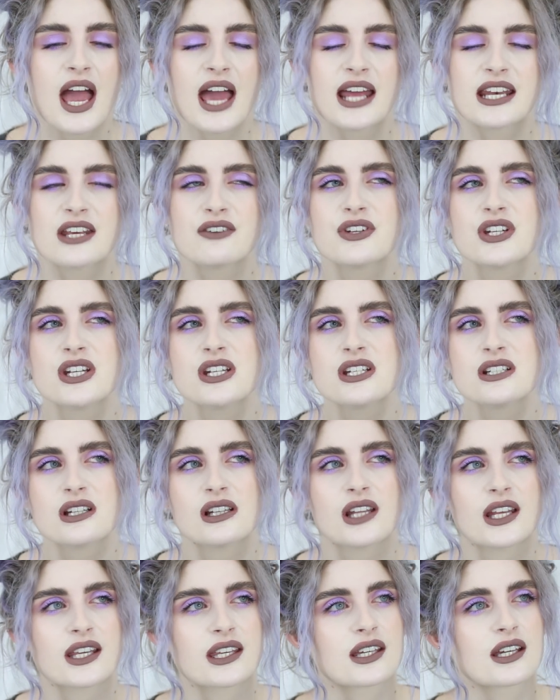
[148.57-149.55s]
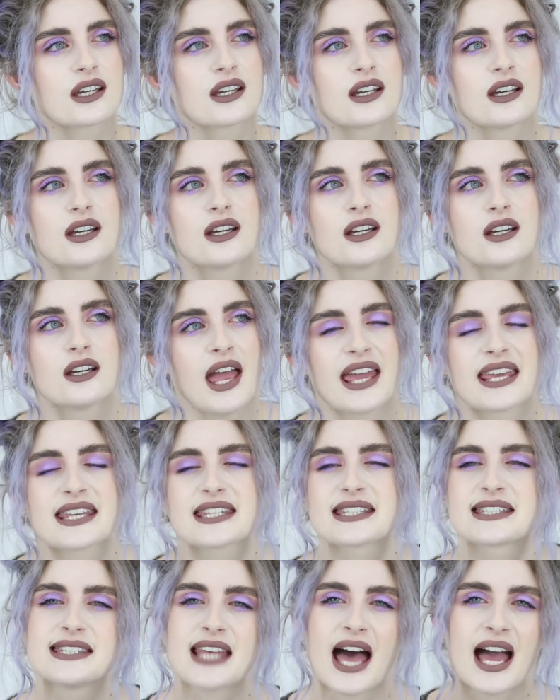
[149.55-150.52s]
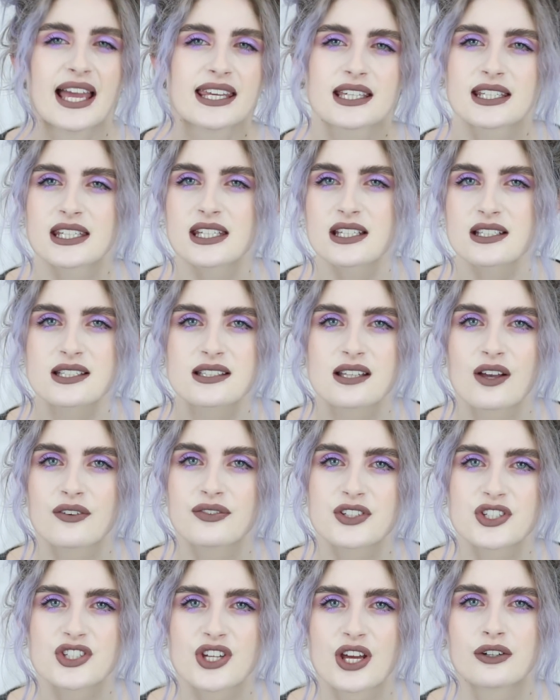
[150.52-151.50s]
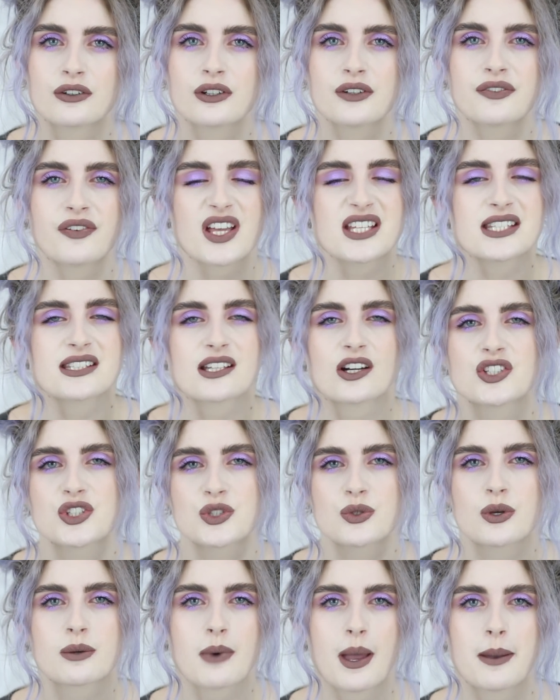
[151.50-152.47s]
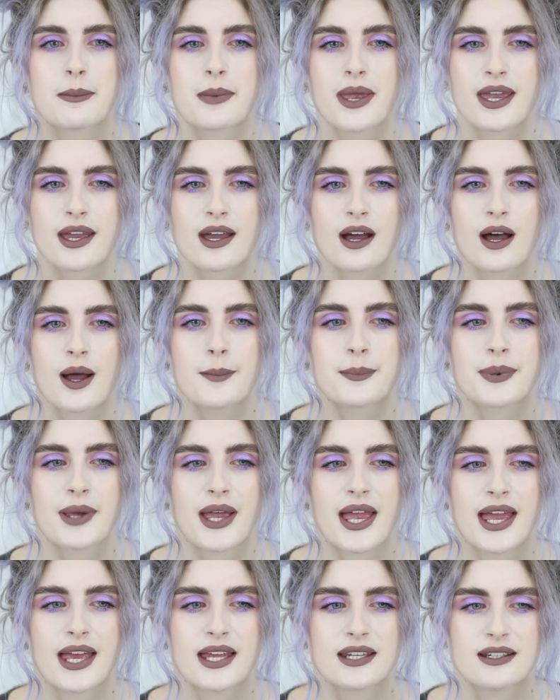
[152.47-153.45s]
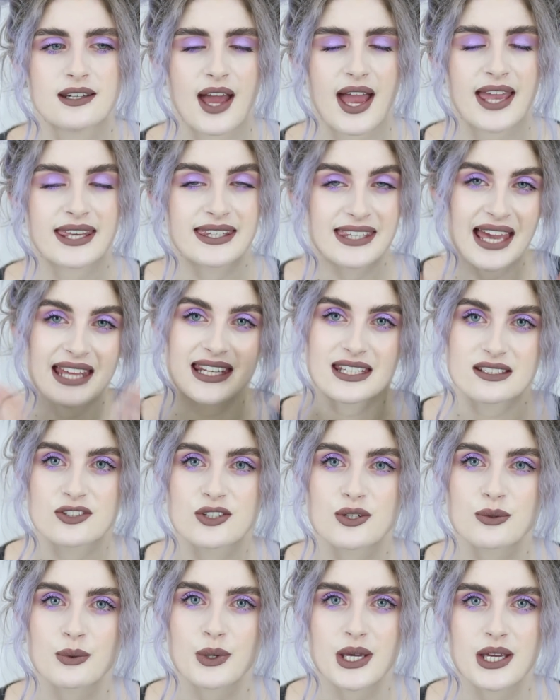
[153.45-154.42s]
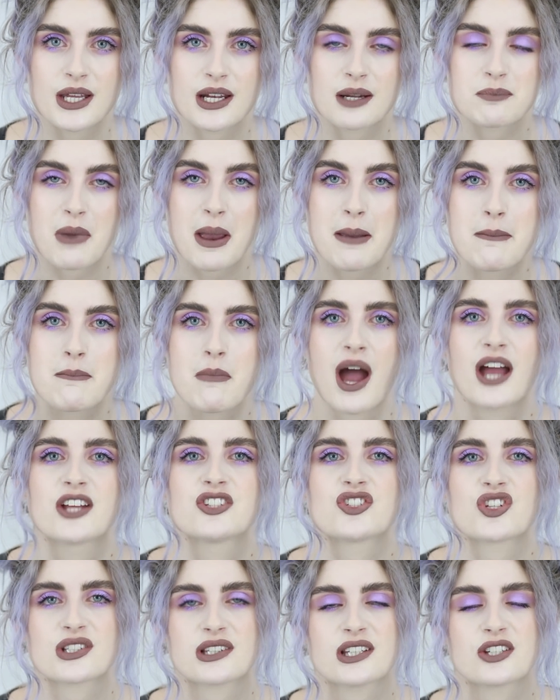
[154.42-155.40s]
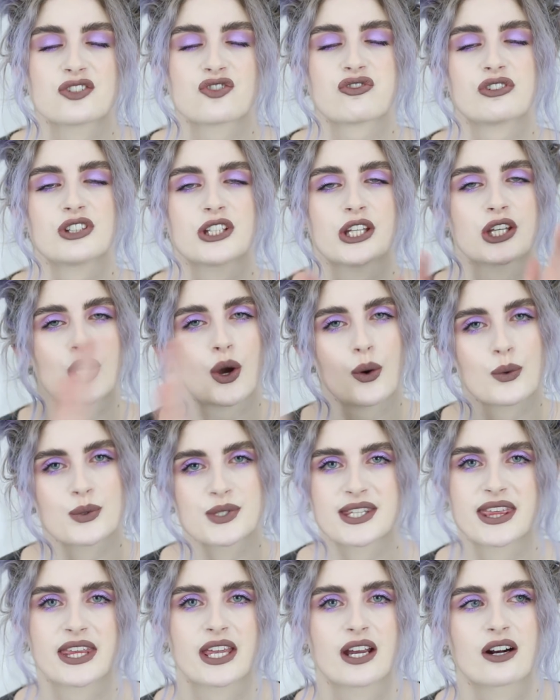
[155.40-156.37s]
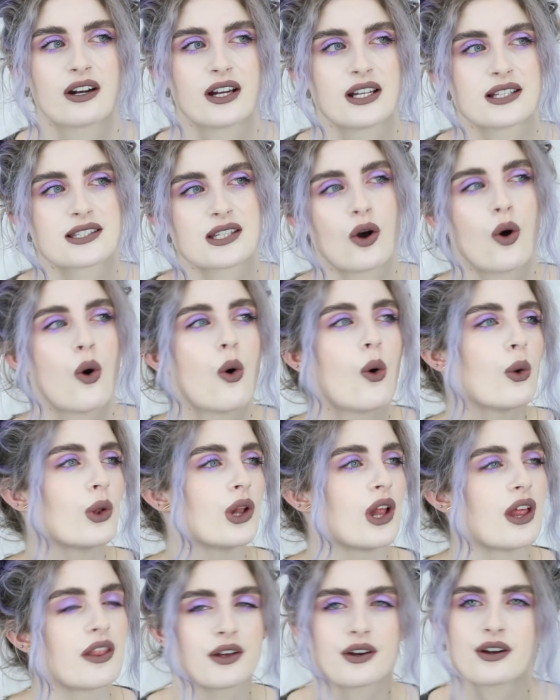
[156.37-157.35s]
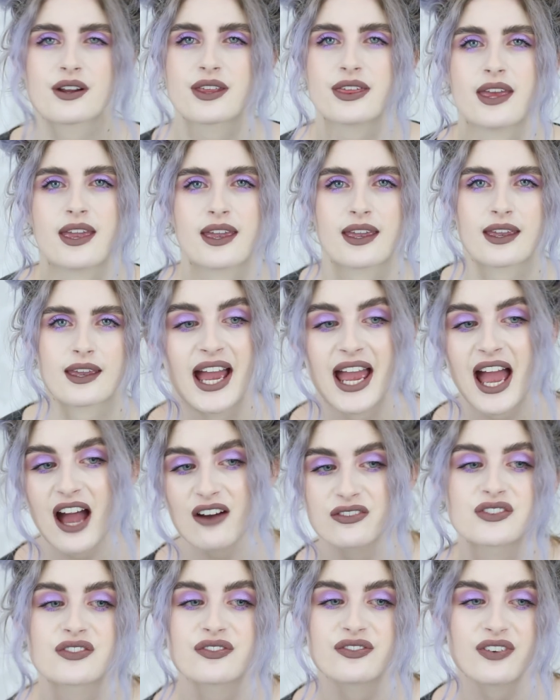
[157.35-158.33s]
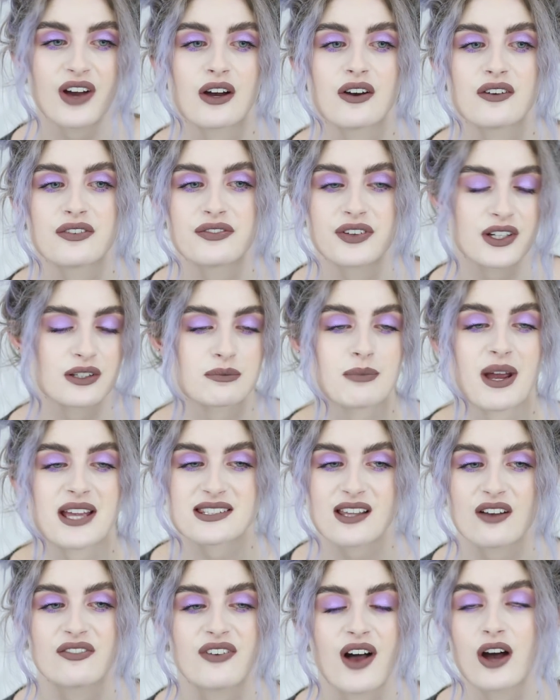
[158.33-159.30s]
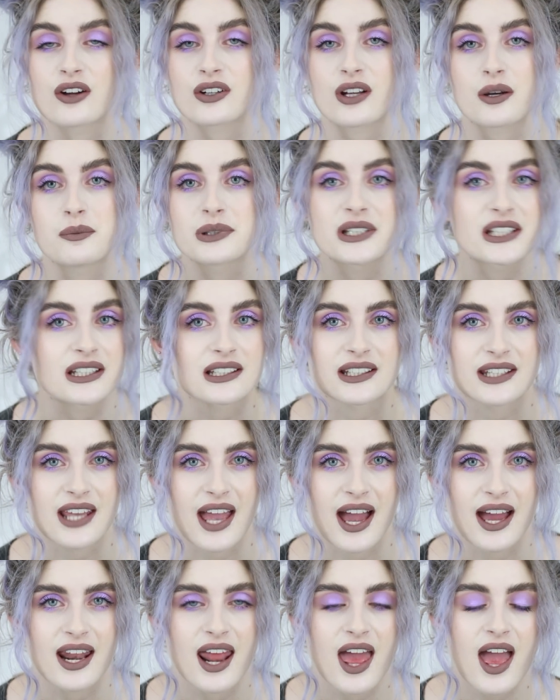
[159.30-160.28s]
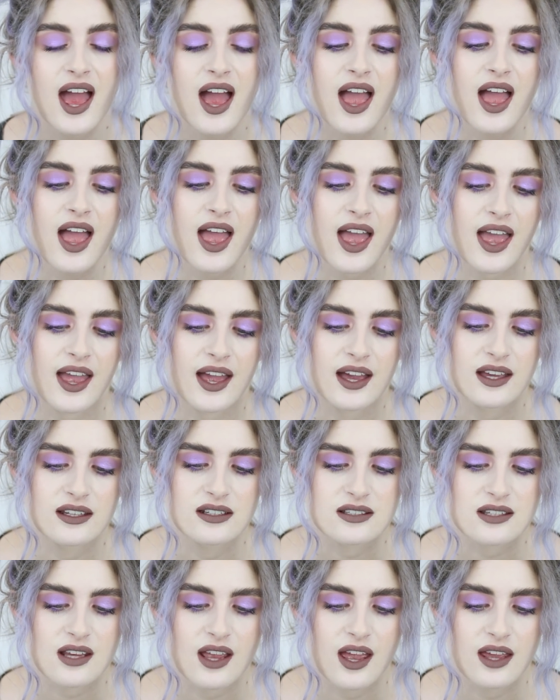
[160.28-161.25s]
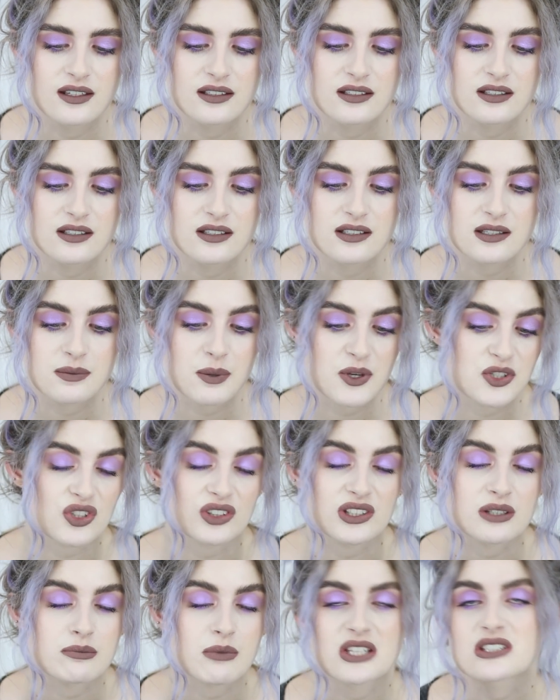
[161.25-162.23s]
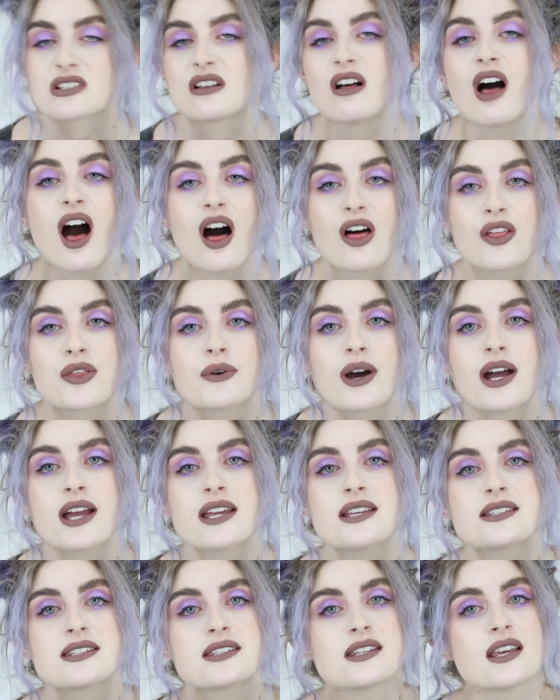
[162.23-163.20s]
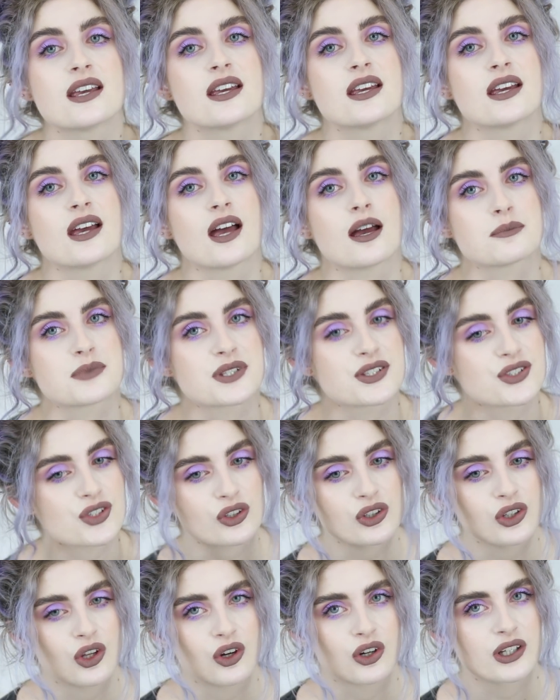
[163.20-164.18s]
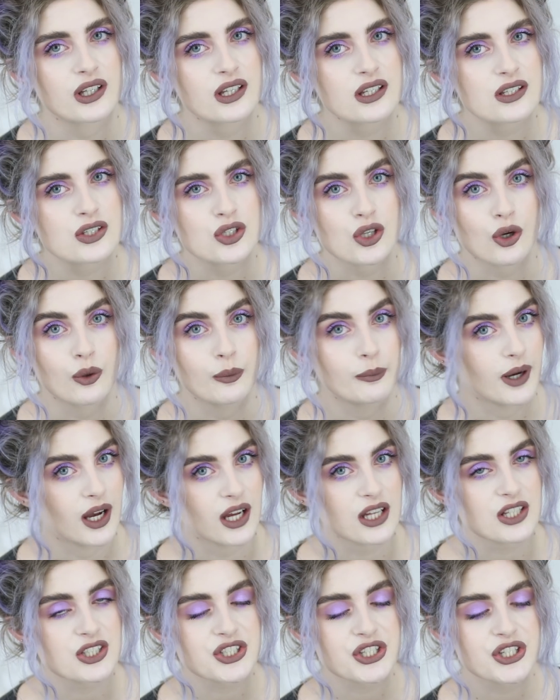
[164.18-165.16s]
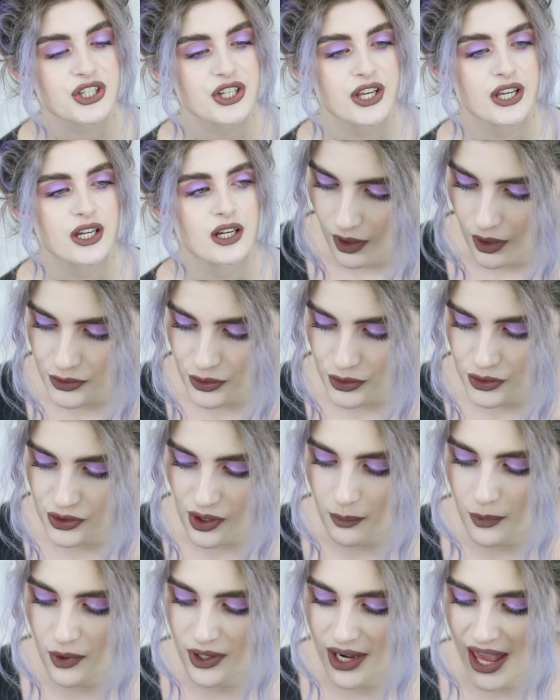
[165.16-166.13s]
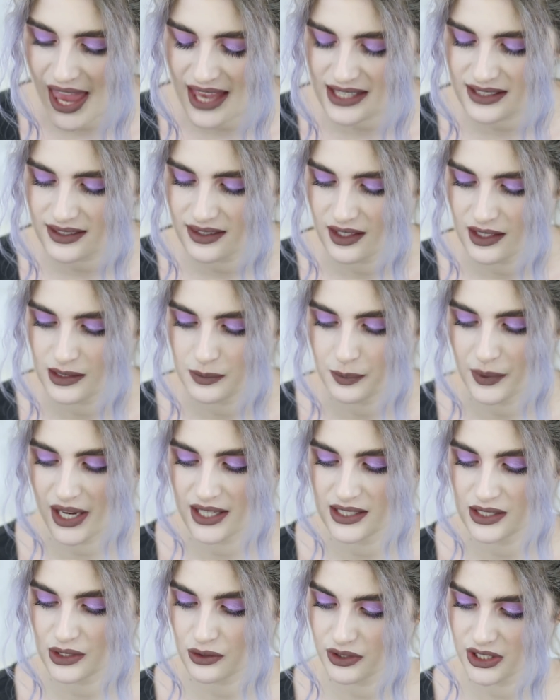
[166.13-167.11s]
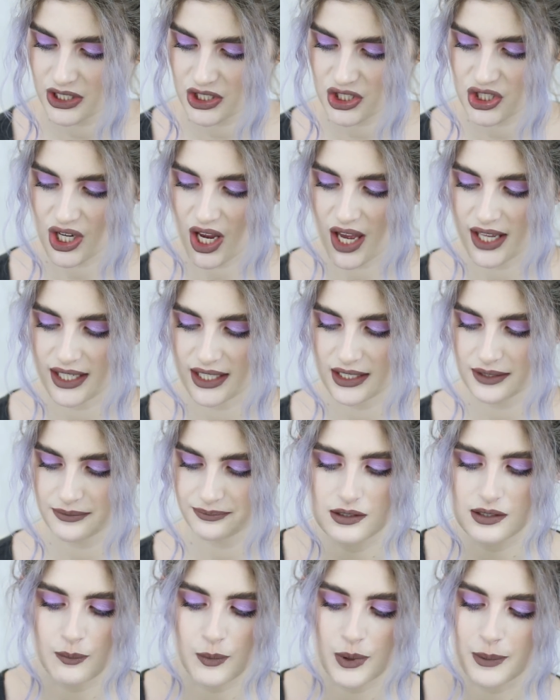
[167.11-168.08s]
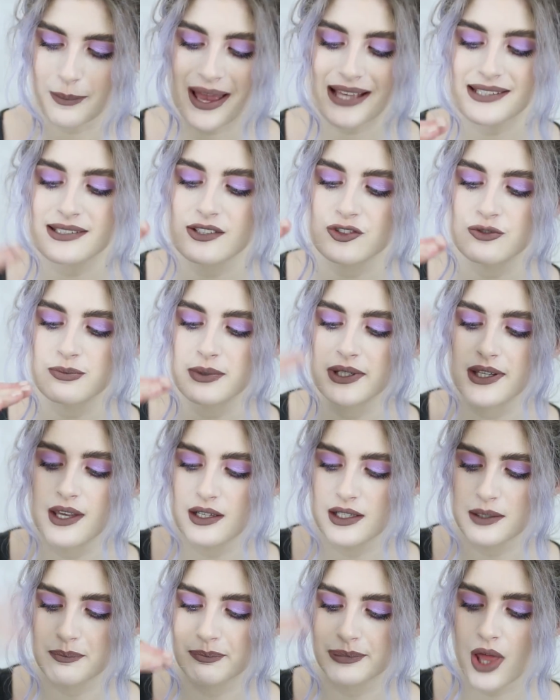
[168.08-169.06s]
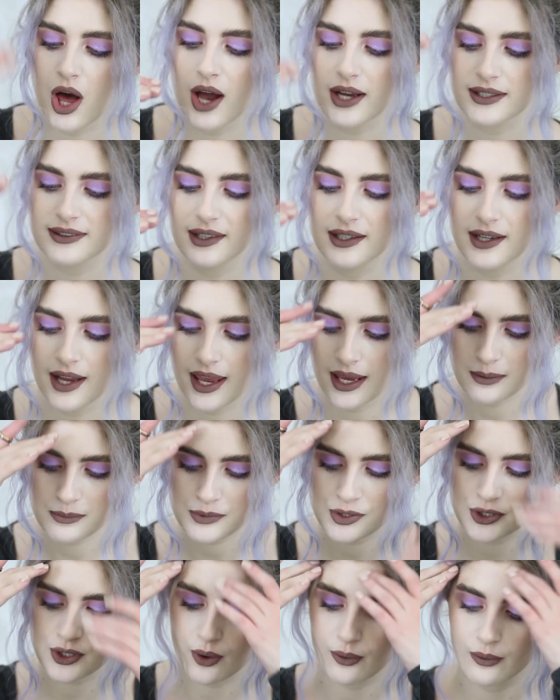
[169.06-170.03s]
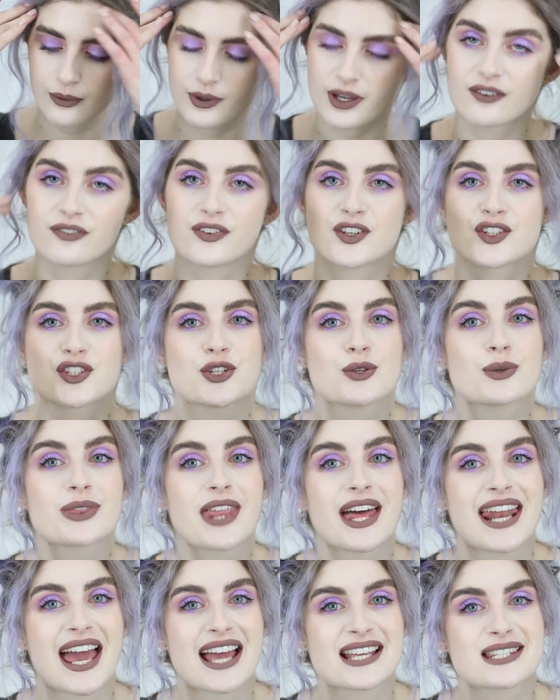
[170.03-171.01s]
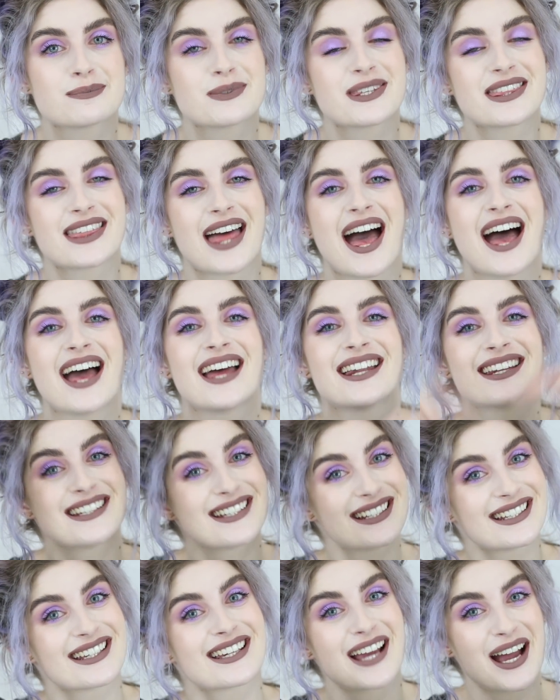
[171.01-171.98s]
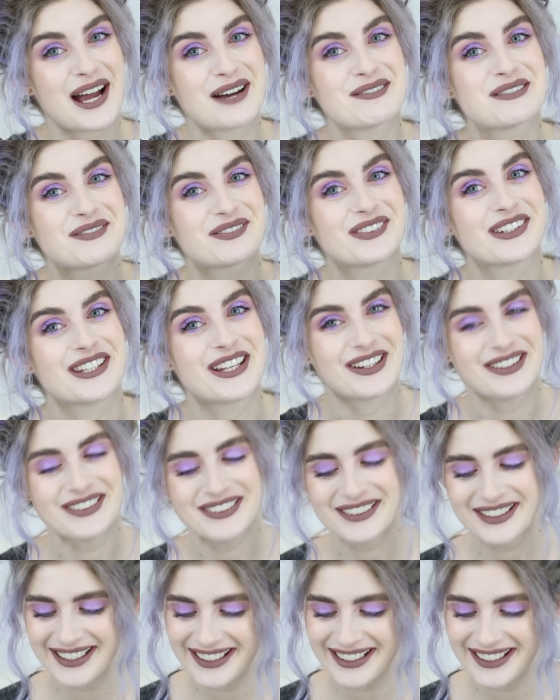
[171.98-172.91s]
And even in like anxiety and stuff in general, if I start doing my makeup and I get into it, my mind just literally goes there, and it's a whole other thing. I haven't figured myself out completely yet. And especially mental health wise, I'm still learning so much. Also, someone asked this, but I screenshot it. Someone messaged me and it blocked the name. So if it's you that asked me that, comment below.